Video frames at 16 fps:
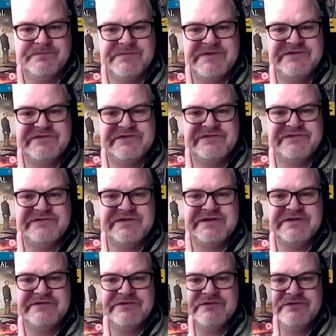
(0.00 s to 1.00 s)
This is
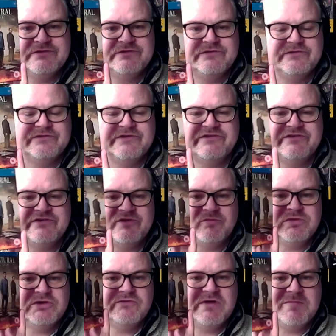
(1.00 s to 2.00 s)
seasons, this is a
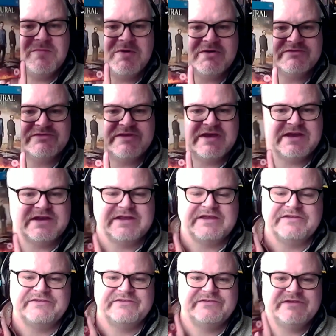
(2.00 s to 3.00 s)
Blu-ray box set and it
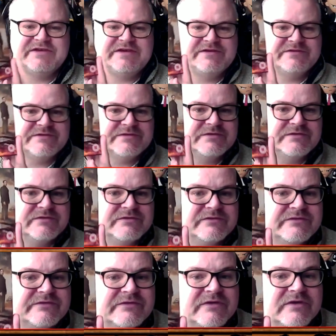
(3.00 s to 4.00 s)
is
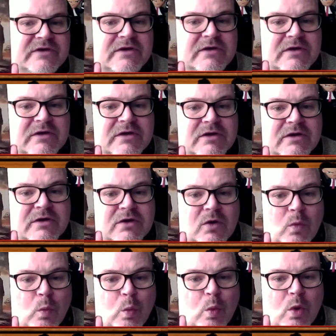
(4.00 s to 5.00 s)
seasons
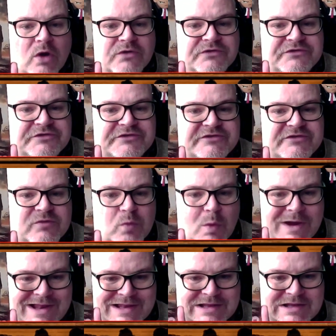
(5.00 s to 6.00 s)
1 to
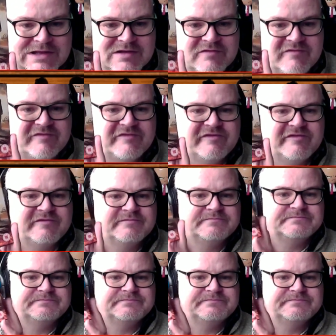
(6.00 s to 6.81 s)
12